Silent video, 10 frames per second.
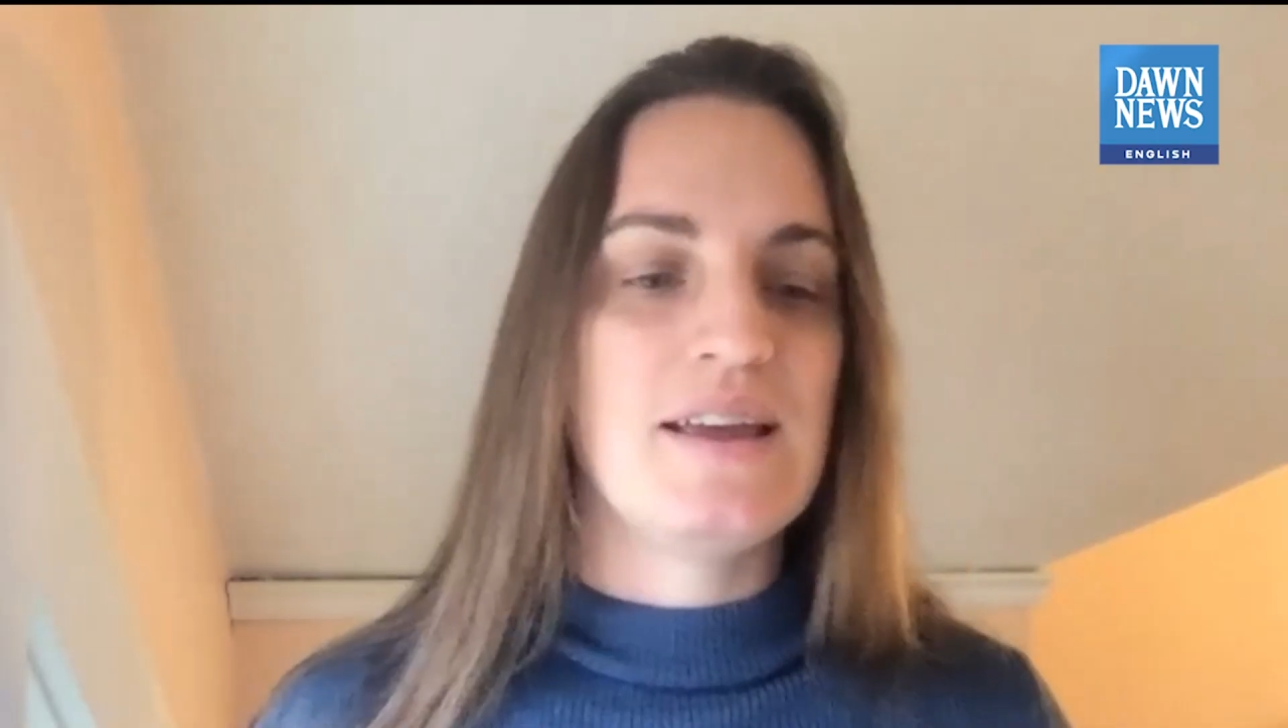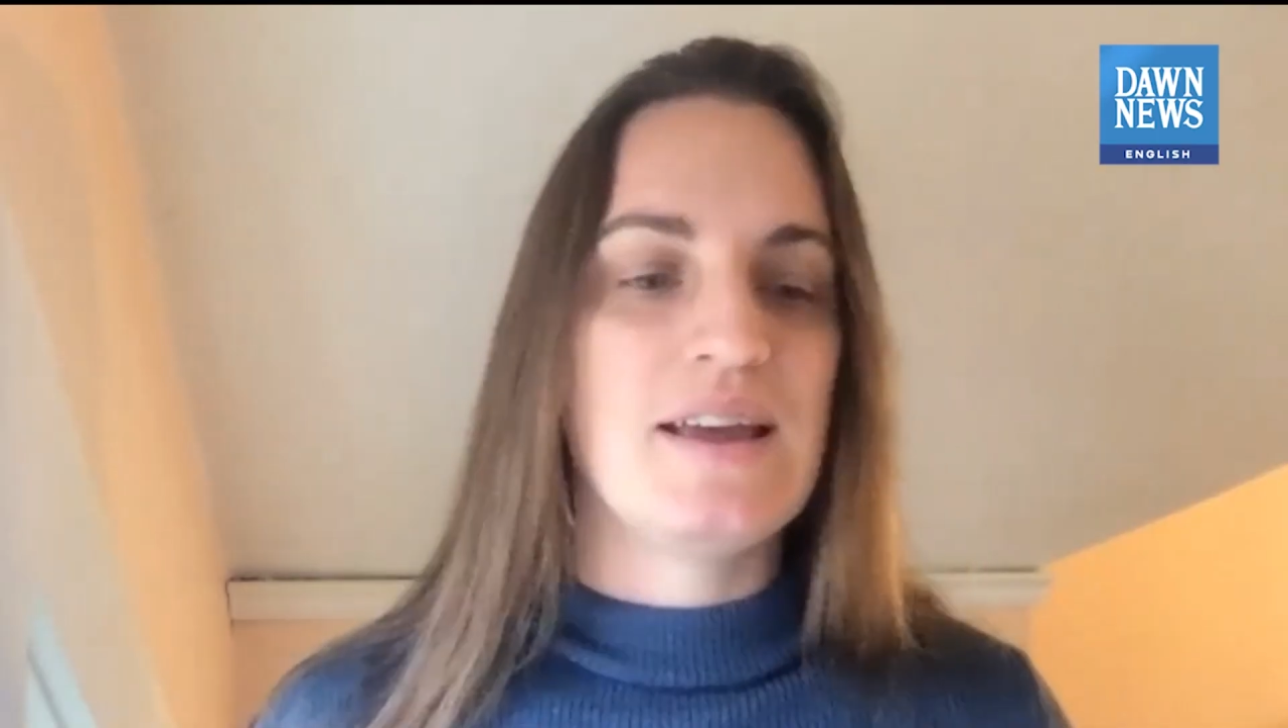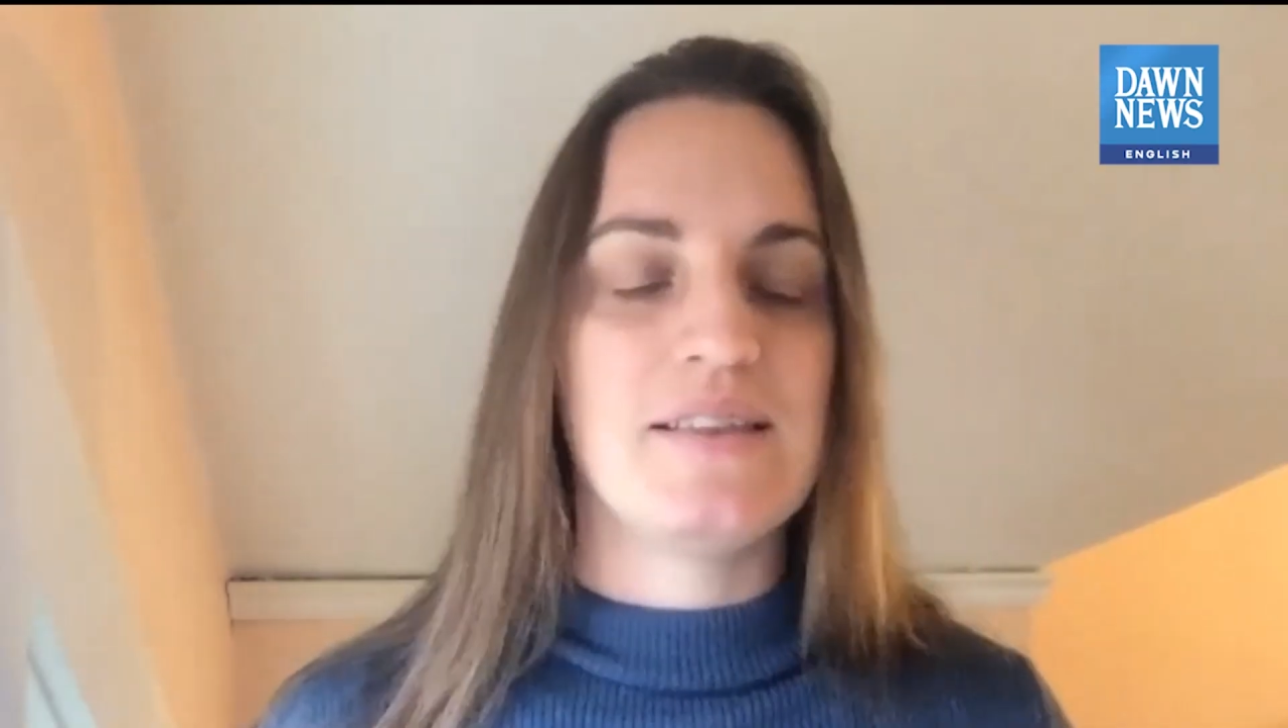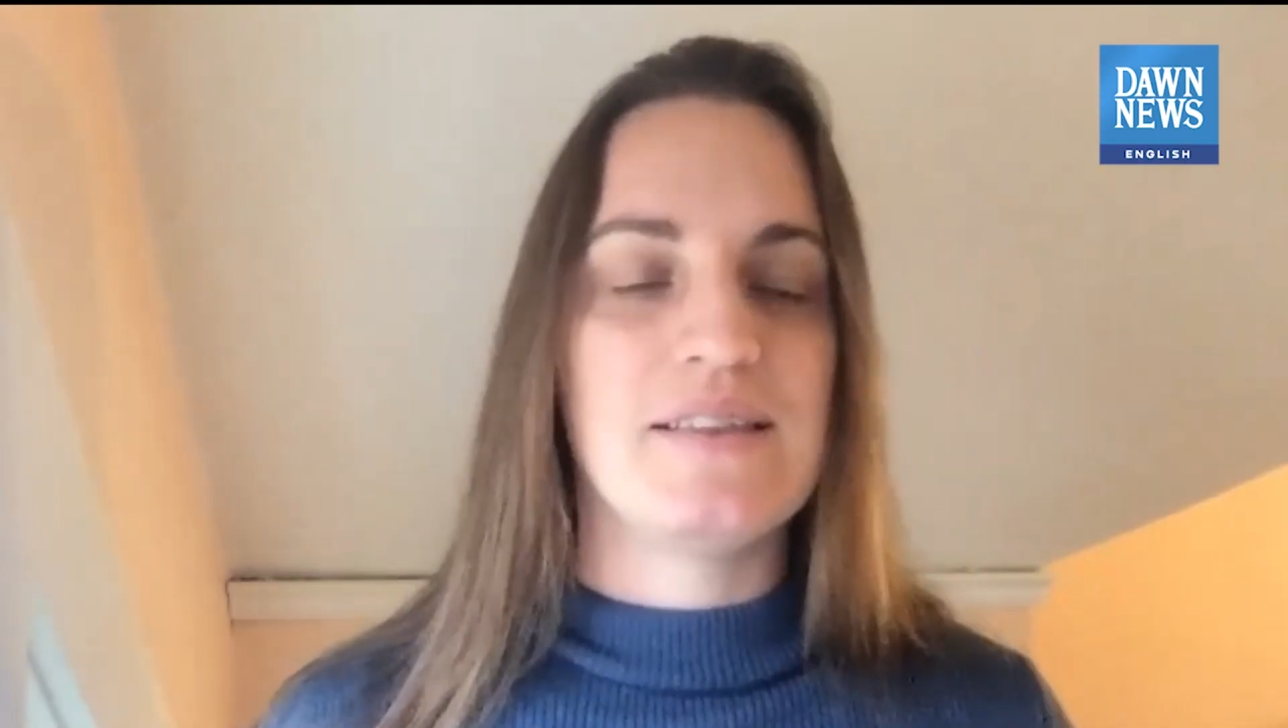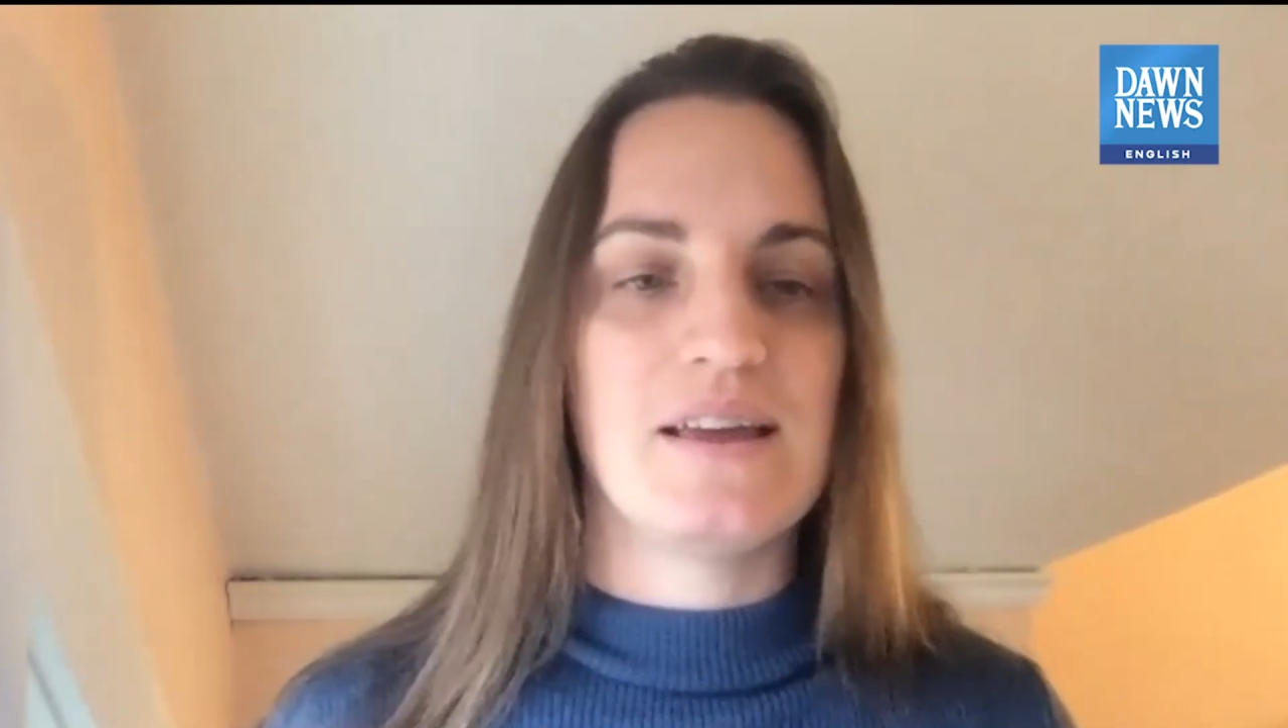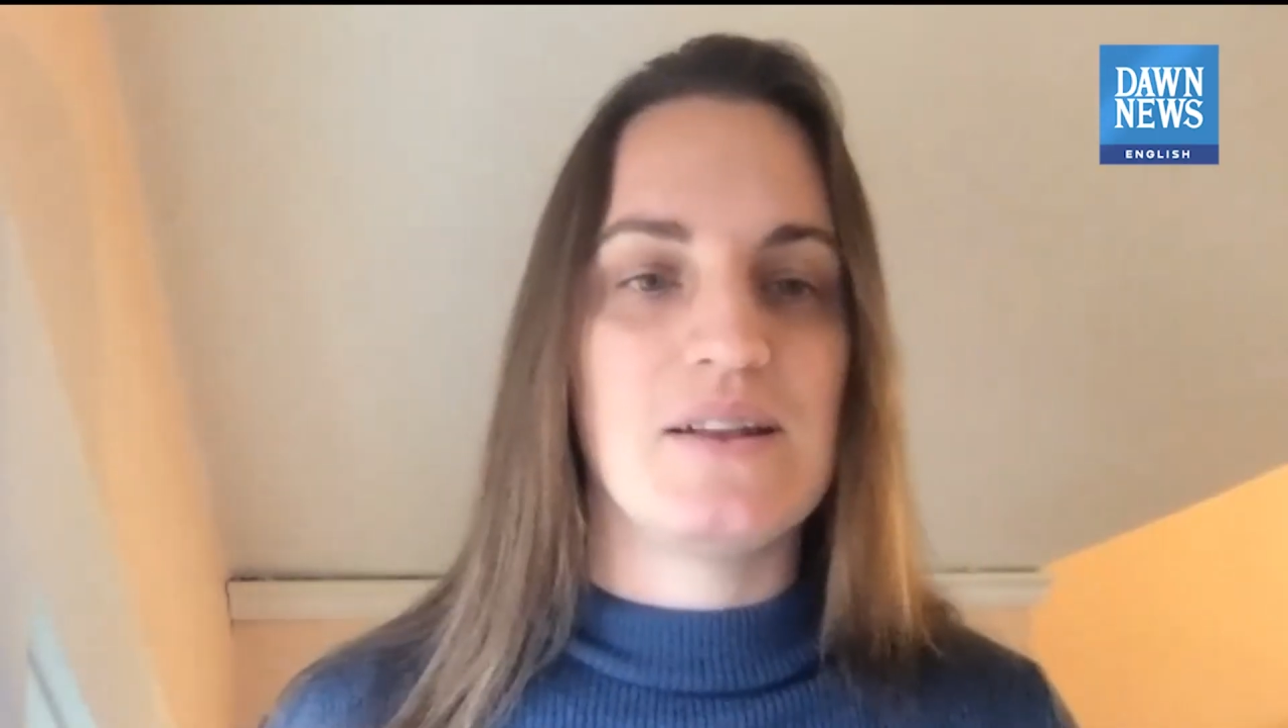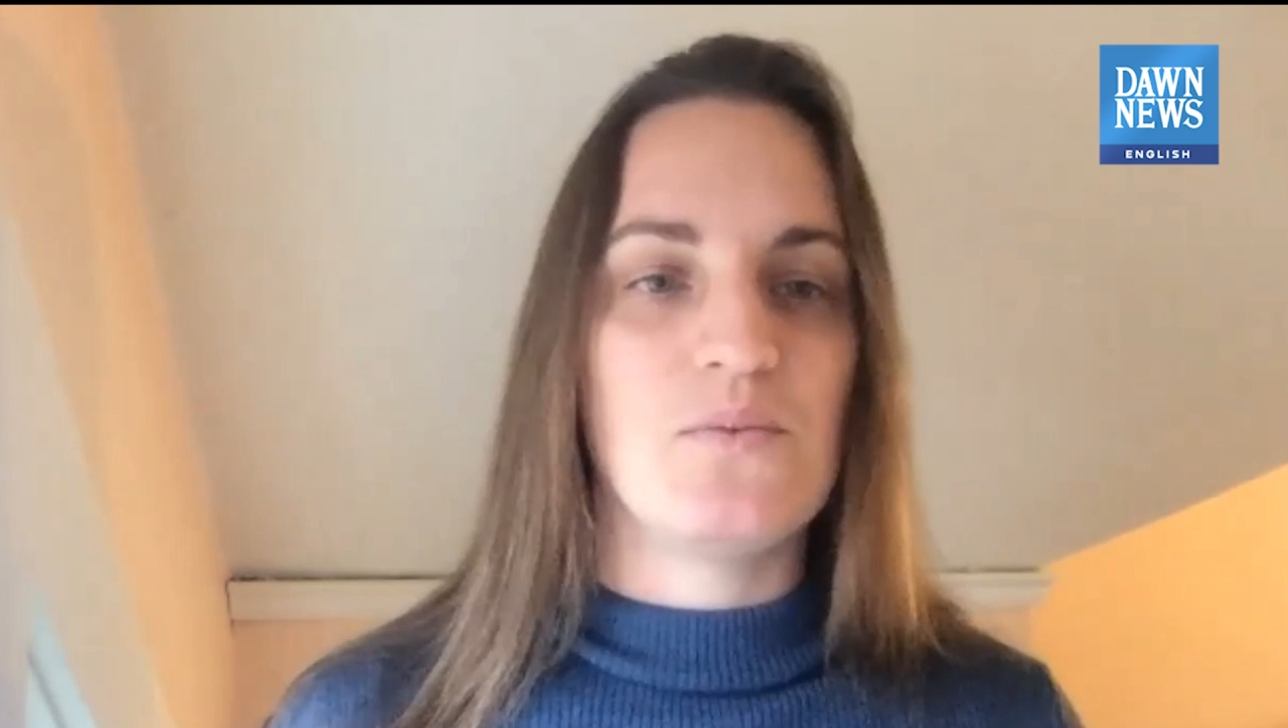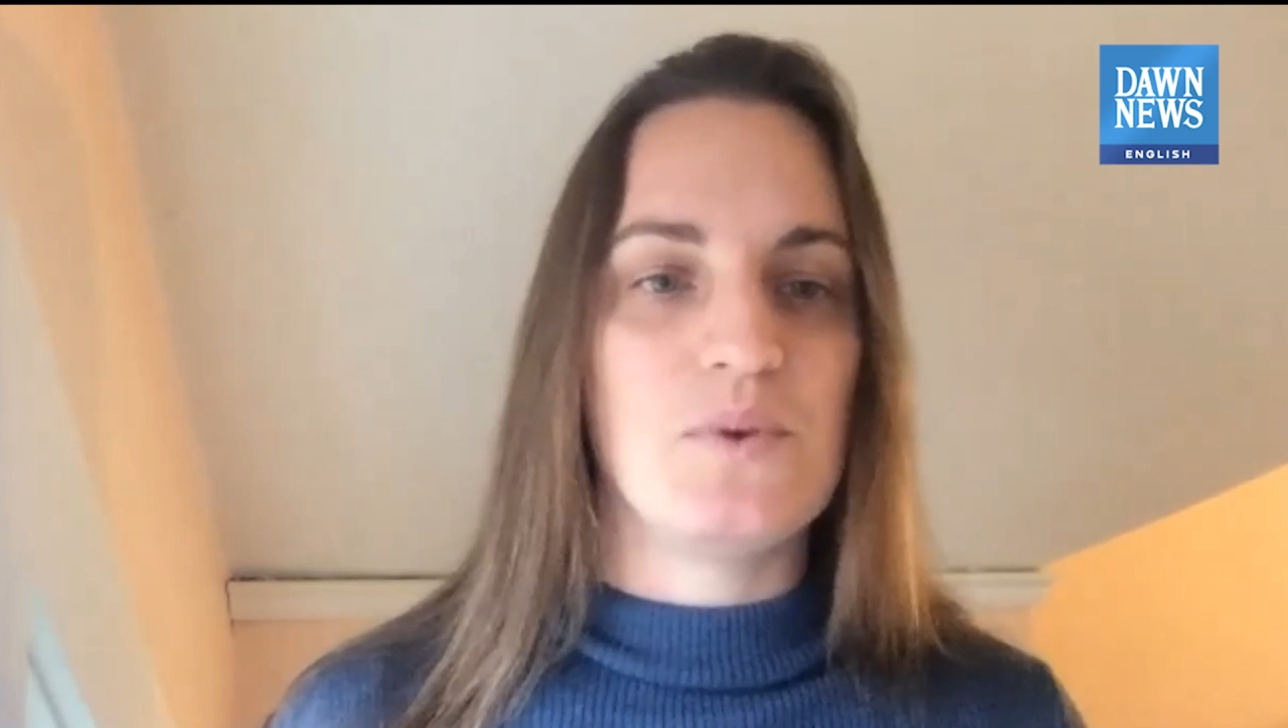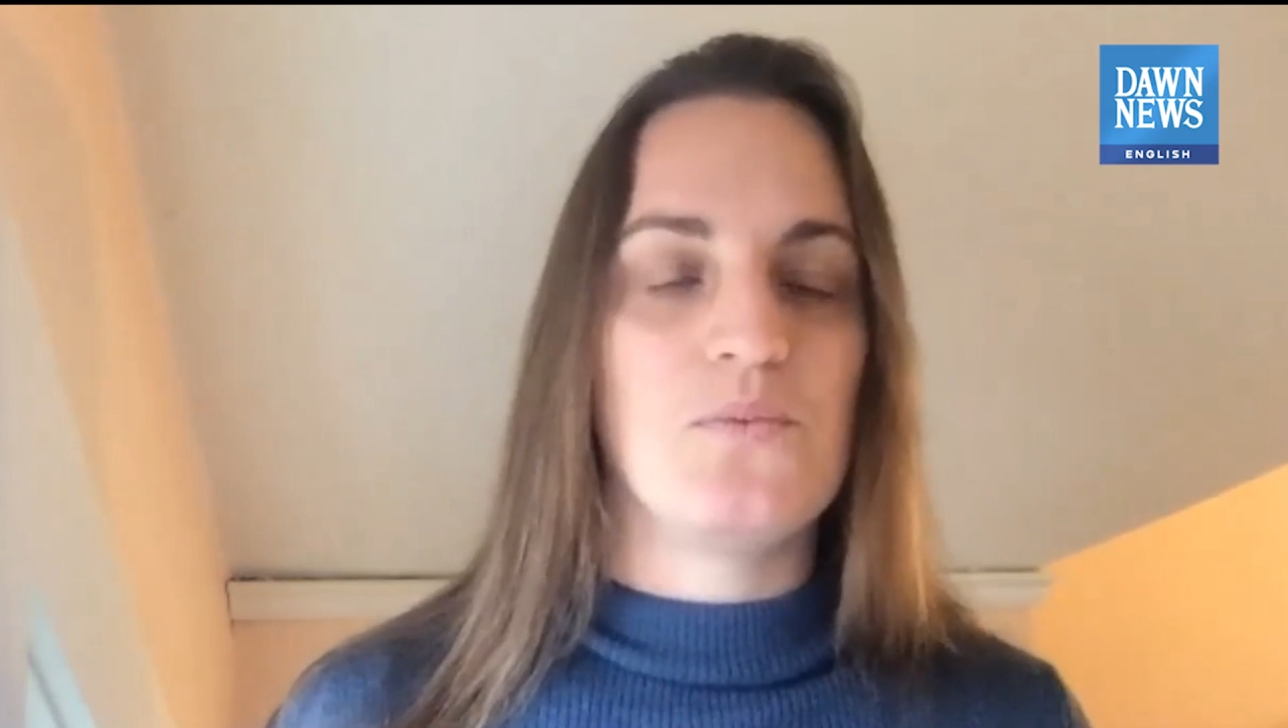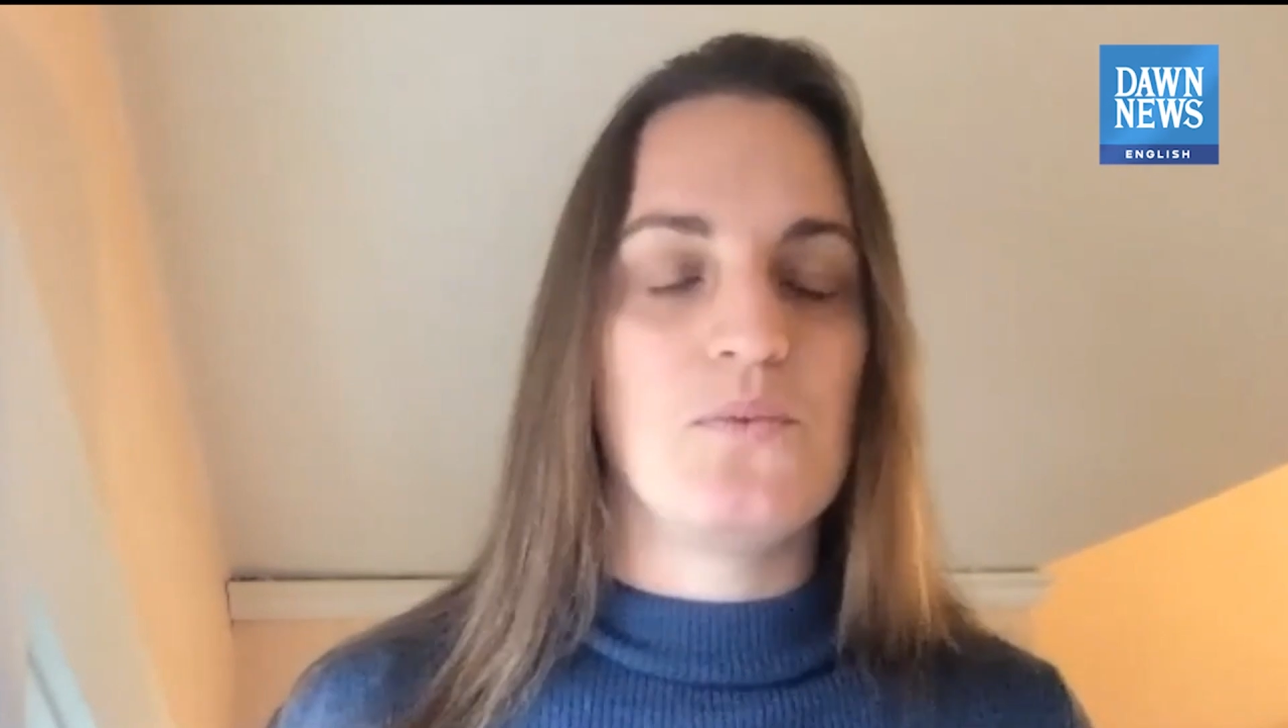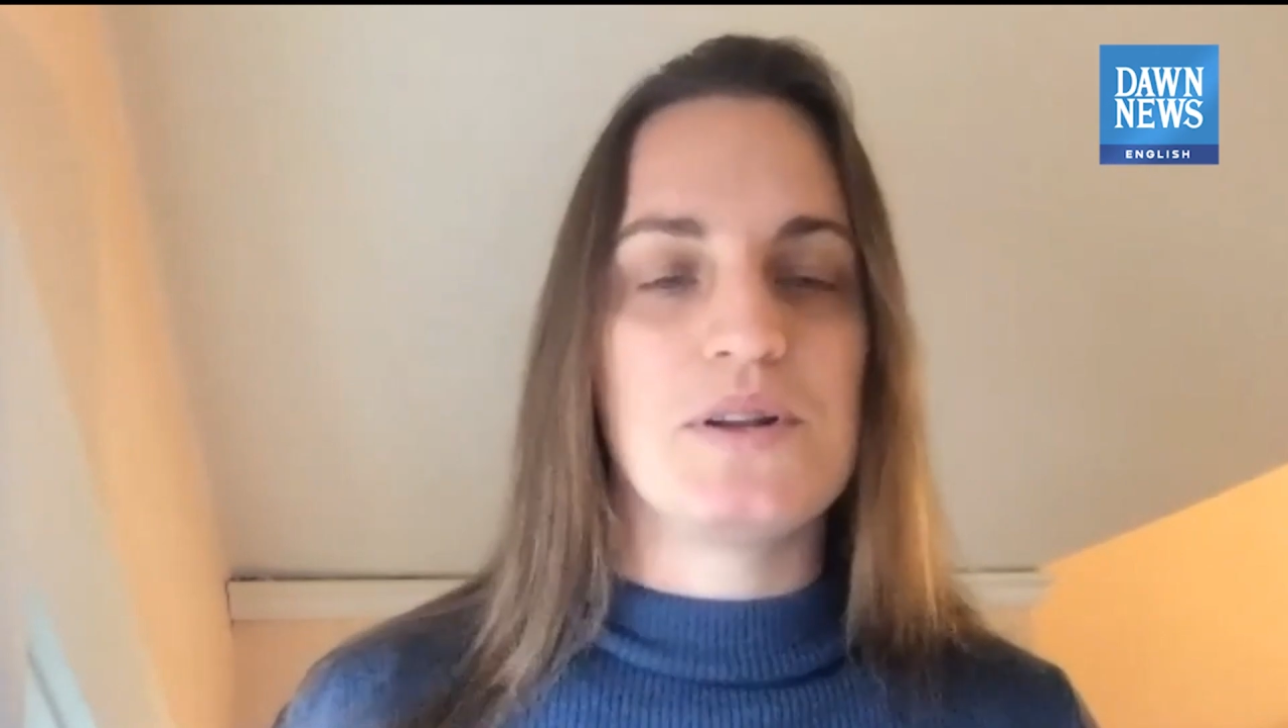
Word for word: and then when